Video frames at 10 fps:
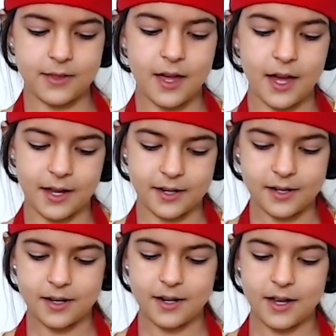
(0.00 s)

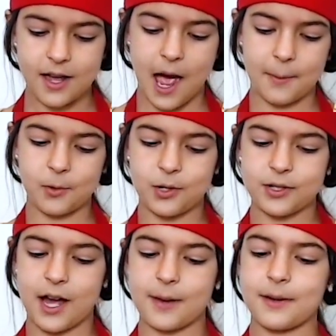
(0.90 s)
Then I'm going
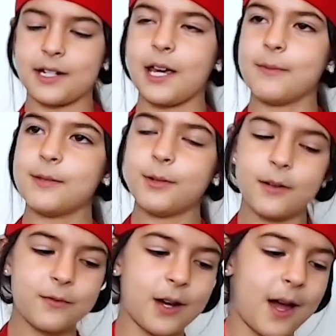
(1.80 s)
to add my
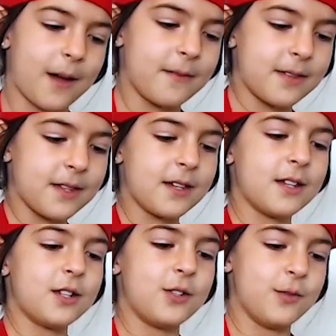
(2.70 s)
tablespoon of chives
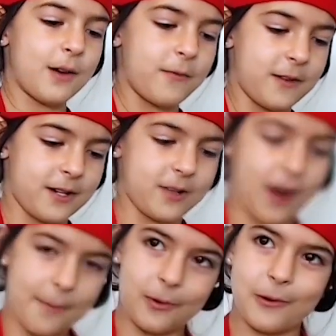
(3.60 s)
to my
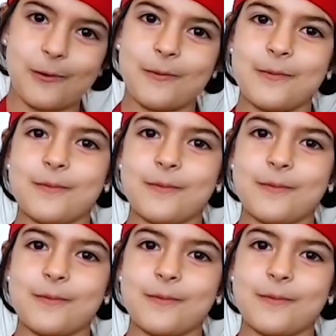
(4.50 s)
vinaigrette bowl.